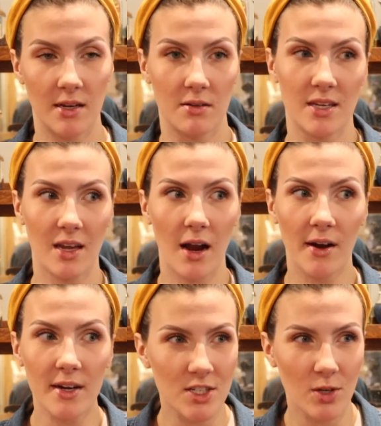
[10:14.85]
And I was like, I
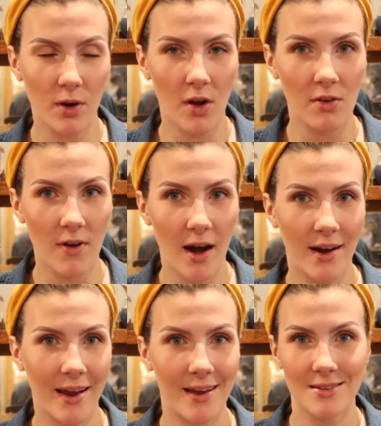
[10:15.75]
already took one on
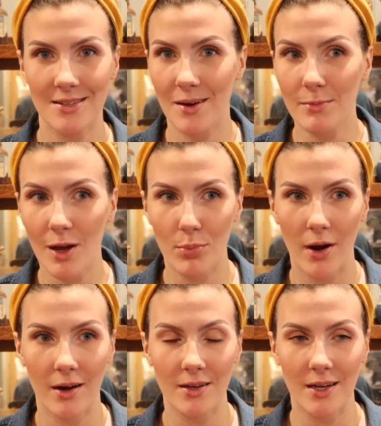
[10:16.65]
Friday and I said I'm not
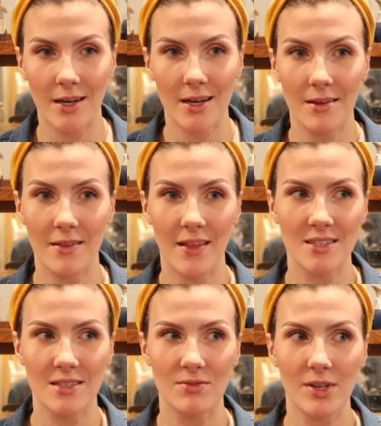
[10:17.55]
pregnant, and
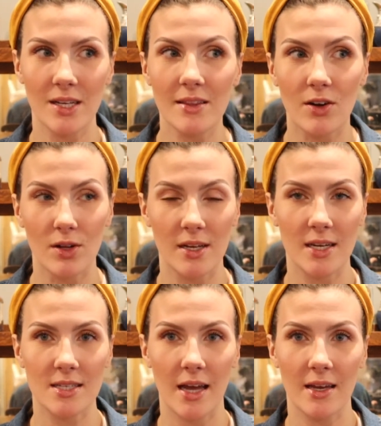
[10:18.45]
that's really the
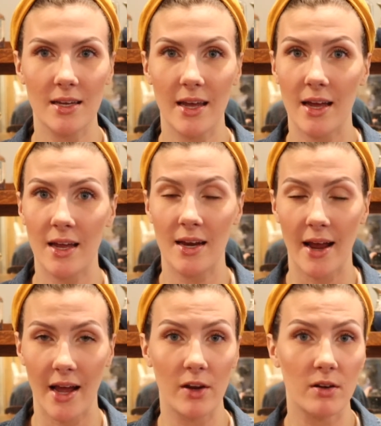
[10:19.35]
earliest I could get an
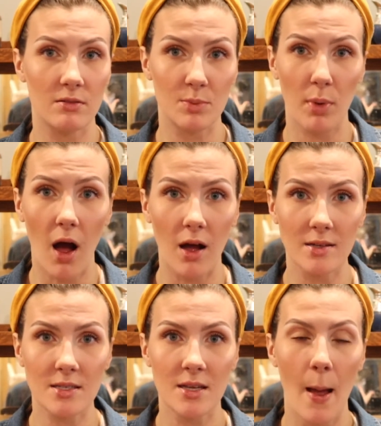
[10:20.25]
accurate response.